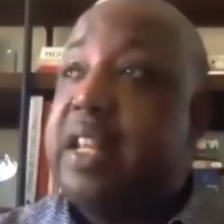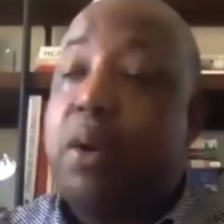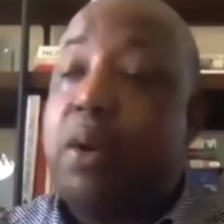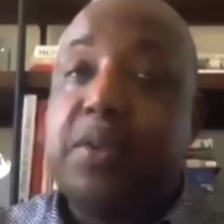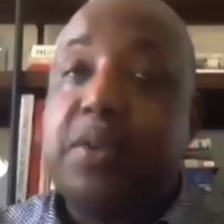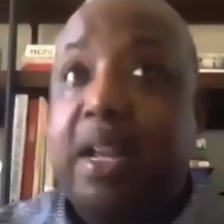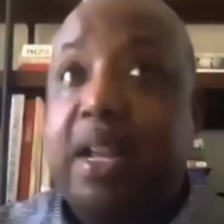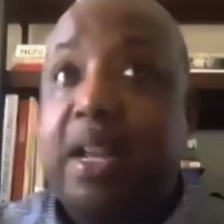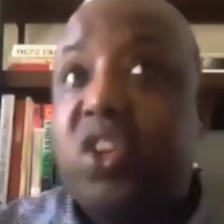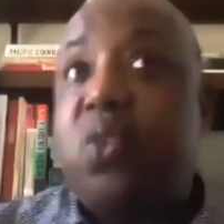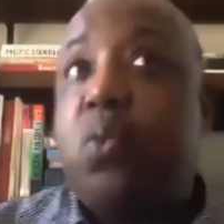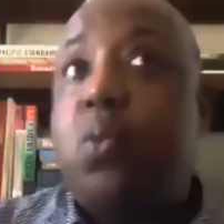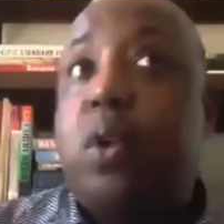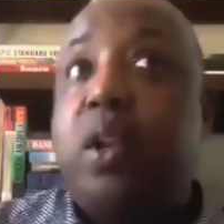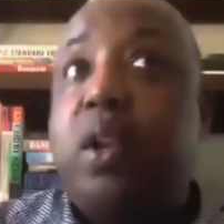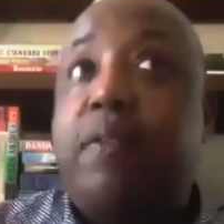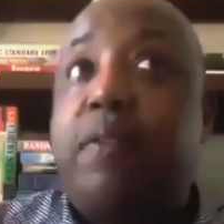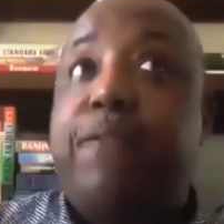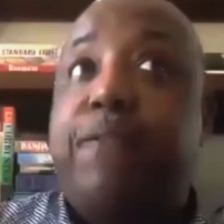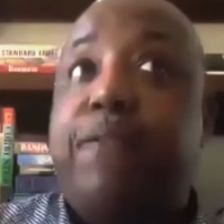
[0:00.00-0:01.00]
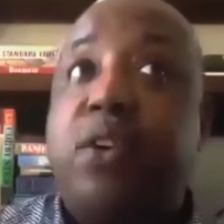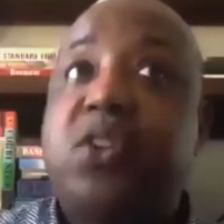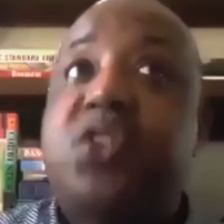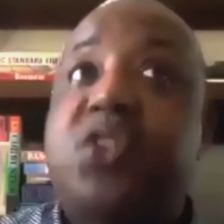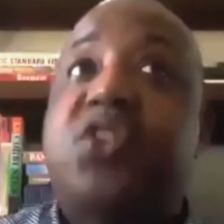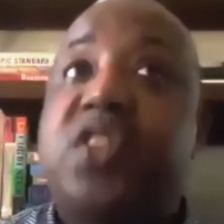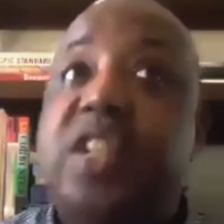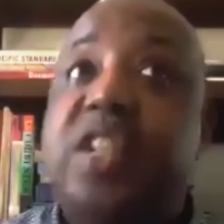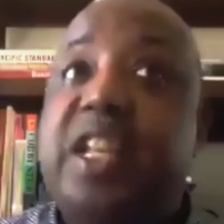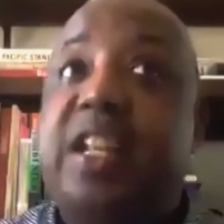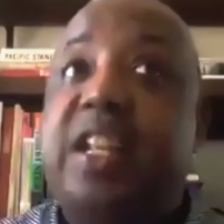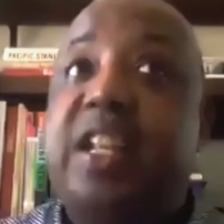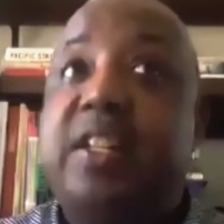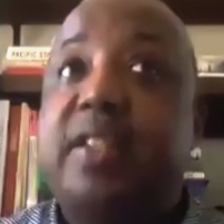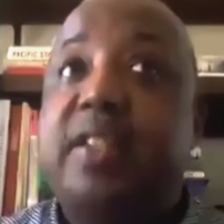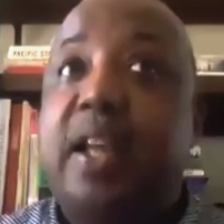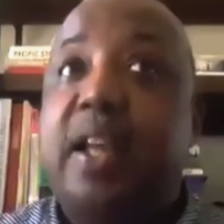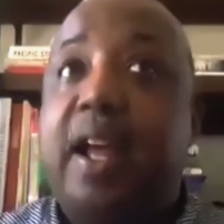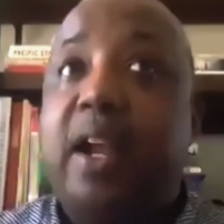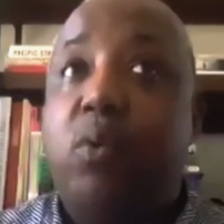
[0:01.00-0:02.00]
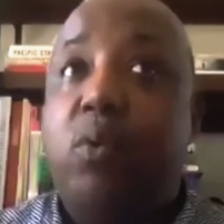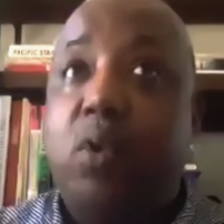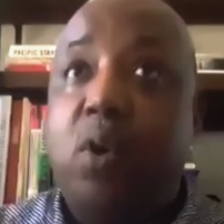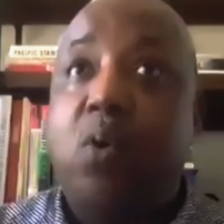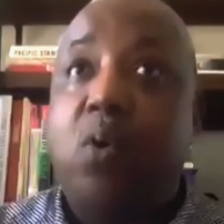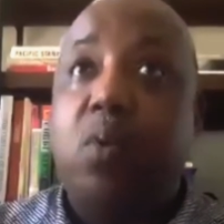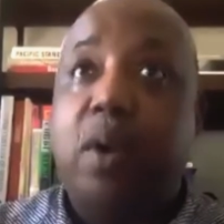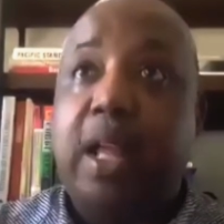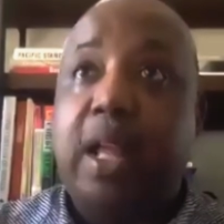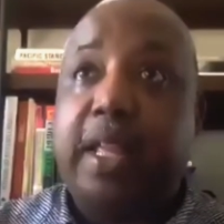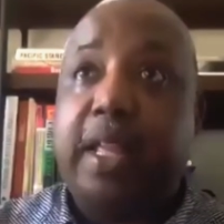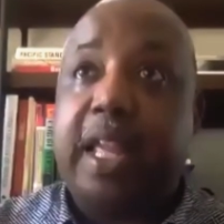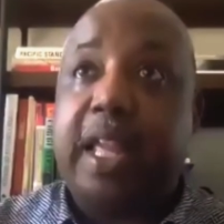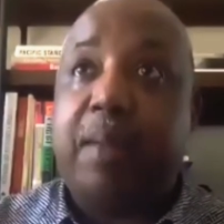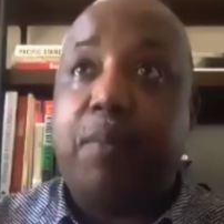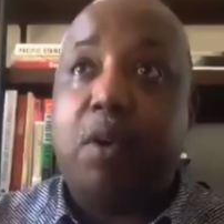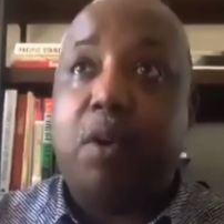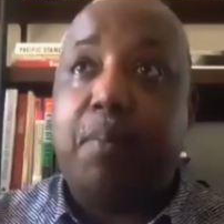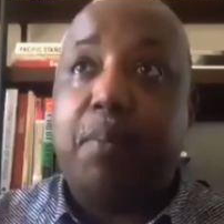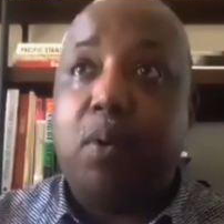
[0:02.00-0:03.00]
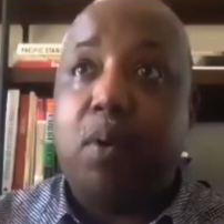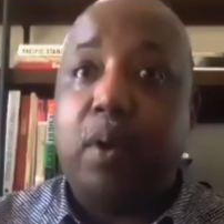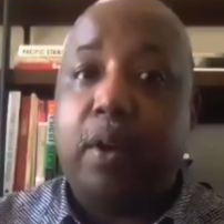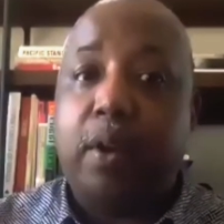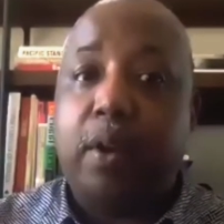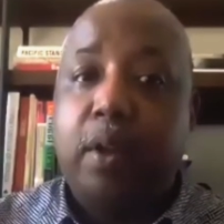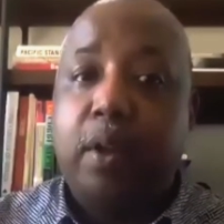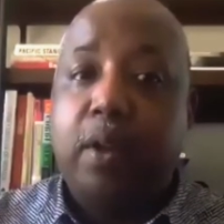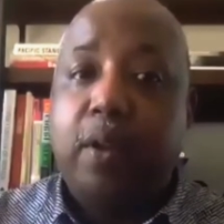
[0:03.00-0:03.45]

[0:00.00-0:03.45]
And that was actually one of the first scenes I wrote when I came on board.